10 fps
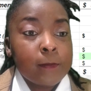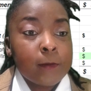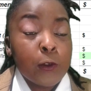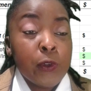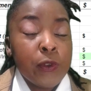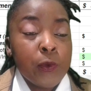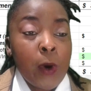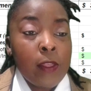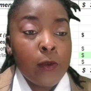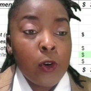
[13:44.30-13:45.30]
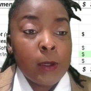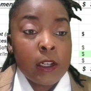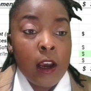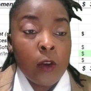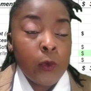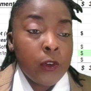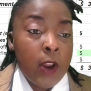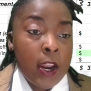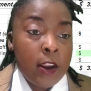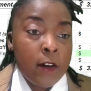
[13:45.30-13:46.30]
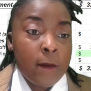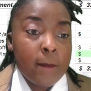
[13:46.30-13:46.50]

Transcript: the reason why the home is gone, we do not know.